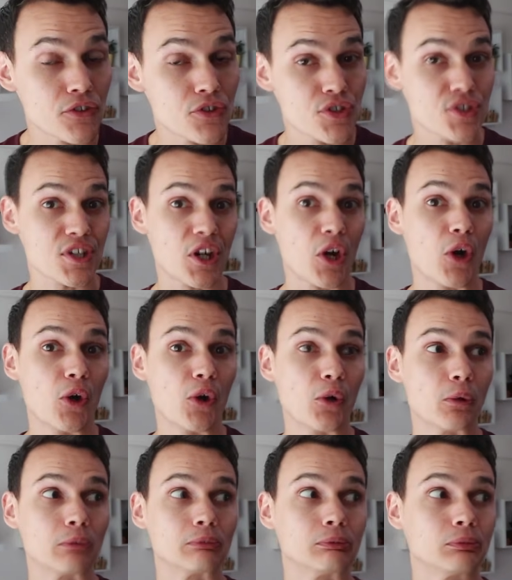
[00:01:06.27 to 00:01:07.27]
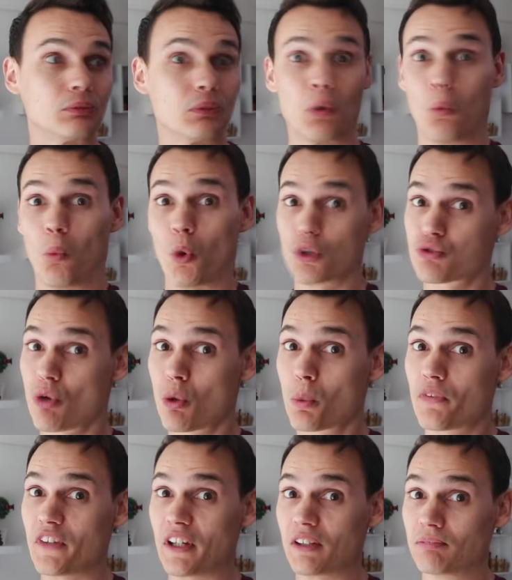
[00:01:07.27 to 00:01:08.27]
So what's wrong
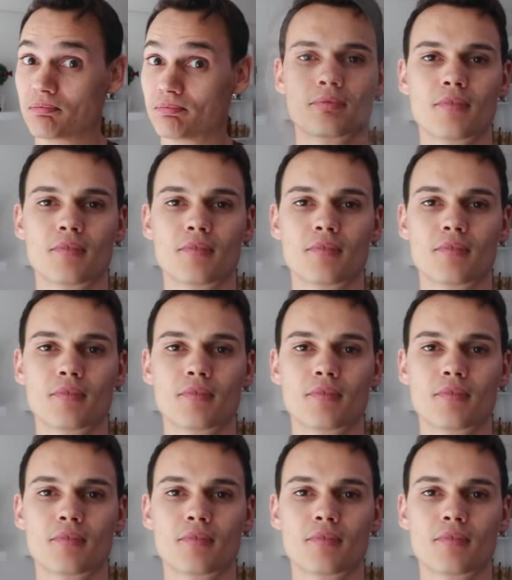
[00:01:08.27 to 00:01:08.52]
with it?